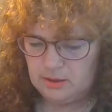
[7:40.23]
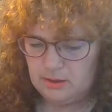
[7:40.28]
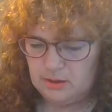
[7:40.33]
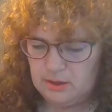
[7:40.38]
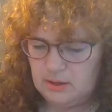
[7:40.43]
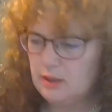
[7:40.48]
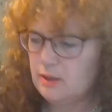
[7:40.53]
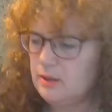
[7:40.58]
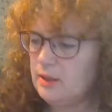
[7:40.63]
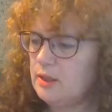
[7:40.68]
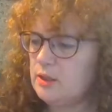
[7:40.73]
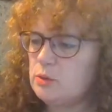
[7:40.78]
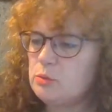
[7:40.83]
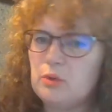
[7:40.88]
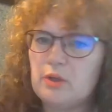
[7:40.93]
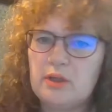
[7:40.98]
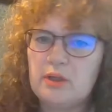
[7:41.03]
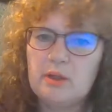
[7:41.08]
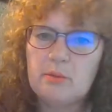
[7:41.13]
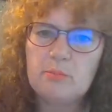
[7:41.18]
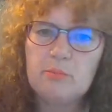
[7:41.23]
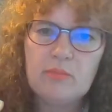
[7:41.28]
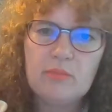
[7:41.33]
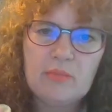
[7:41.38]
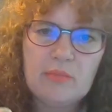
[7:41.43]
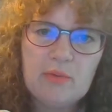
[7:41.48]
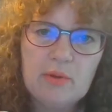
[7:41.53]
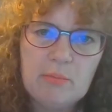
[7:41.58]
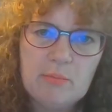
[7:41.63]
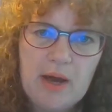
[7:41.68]
And that's one of
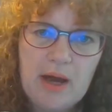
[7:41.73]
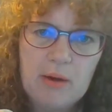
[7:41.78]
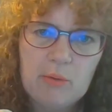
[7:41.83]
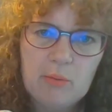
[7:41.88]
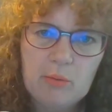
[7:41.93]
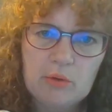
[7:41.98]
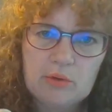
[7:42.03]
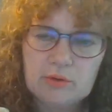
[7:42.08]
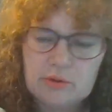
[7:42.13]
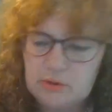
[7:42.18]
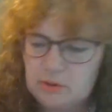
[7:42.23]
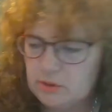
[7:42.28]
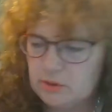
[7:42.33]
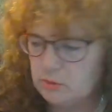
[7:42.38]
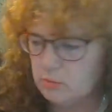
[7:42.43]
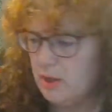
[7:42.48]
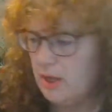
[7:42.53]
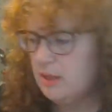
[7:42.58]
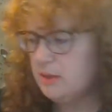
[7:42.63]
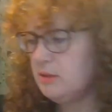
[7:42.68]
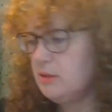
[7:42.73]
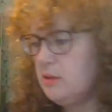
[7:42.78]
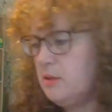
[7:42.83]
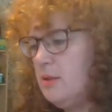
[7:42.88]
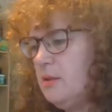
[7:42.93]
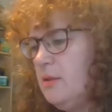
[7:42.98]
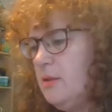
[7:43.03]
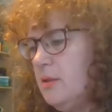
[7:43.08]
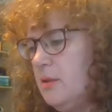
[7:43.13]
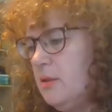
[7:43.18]
the matte ones as well.
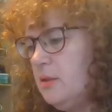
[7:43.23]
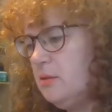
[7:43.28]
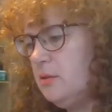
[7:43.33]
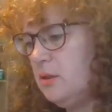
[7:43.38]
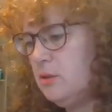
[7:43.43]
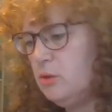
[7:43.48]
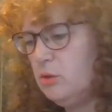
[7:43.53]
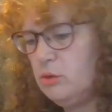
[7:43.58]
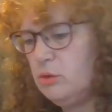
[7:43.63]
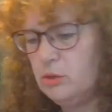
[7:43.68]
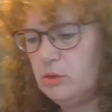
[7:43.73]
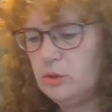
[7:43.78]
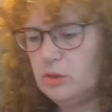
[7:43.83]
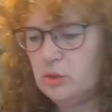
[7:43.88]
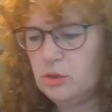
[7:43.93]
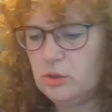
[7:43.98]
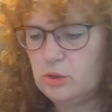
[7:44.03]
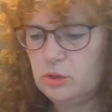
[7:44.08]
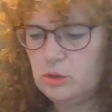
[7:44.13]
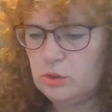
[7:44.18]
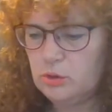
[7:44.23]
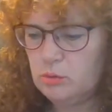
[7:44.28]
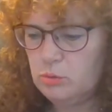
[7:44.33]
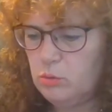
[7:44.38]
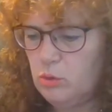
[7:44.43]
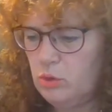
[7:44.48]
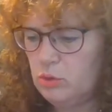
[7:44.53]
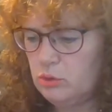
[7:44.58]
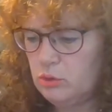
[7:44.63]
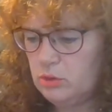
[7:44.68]
I should just
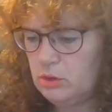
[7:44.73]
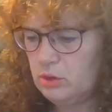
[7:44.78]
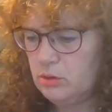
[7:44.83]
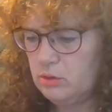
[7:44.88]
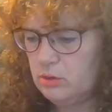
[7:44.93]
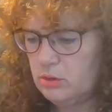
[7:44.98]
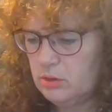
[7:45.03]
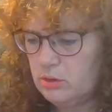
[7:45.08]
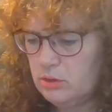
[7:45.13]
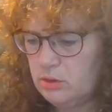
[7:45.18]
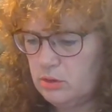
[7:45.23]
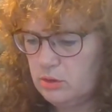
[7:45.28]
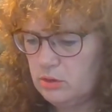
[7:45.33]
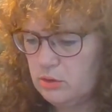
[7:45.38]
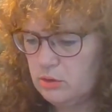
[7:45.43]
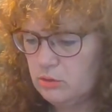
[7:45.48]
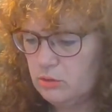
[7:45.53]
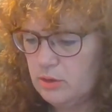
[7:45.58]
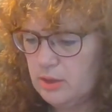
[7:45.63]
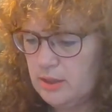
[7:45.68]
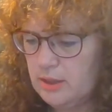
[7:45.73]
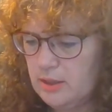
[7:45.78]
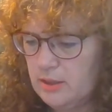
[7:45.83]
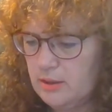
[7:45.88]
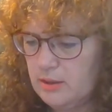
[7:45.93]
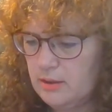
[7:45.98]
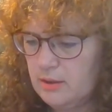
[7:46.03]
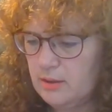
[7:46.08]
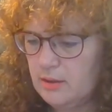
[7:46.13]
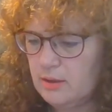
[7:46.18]
swatch those three.
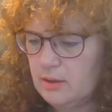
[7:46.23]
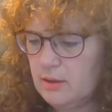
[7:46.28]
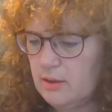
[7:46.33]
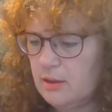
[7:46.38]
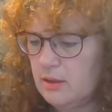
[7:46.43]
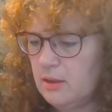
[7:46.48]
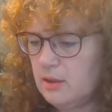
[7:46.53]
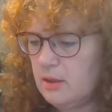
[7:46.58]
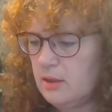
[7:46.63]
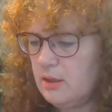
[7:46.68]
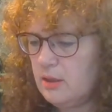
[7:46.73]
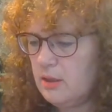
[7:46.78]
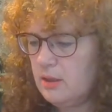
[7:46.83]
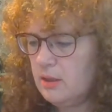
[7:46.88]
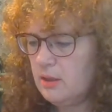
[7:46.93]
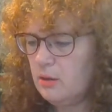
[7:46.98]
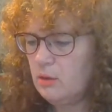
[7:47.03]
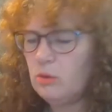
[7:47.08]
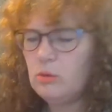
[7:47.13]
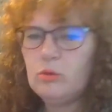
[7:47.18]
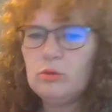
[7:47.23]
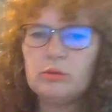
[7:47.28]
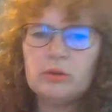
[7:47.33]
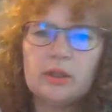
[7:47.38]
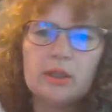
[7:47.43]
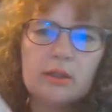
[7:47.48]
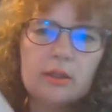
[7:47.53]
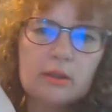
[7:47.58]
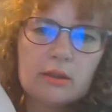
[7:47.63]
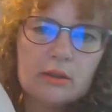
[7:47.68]
Oh,
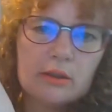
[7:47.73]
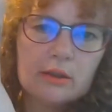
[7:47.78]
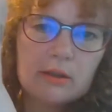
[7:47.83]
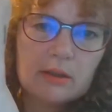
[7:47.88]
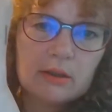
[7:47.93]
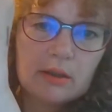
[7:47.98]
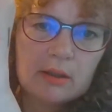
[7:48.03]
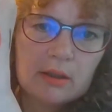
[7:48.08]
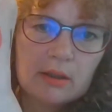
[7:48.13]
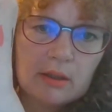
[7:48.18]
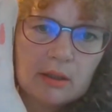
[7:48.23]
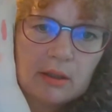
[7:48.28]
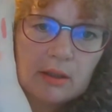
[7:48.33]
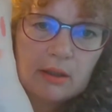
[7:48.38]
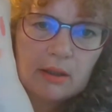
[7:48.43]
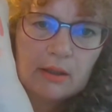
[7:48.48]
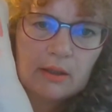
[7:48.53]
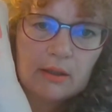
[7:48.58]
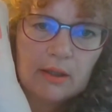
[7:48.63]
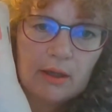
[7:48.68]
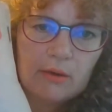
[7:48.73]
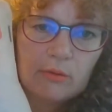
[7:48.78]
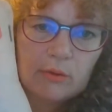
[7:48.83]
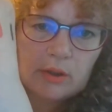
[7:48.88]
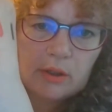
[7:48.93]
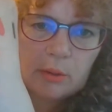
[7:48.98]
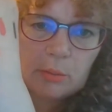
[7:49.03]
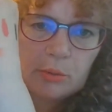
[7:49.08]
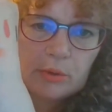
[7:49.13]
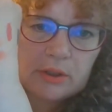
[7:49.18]
yeah. They're
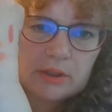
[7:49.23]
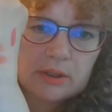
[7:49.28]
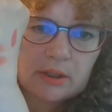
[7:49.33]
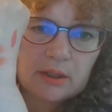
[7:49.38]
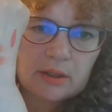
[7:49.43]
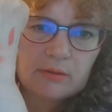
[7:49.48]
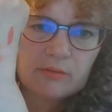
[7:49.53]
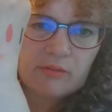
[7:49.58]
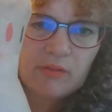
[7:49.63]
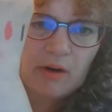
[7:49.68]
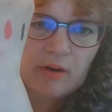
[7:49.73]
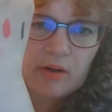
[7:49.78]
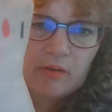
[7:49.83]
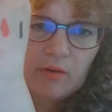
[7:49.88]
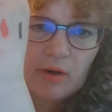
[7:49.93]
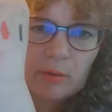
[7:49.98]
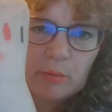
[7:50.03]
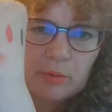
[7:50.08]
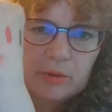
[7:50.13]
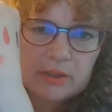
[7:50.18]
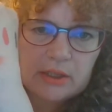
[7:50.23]
really pretty. Very, very pretty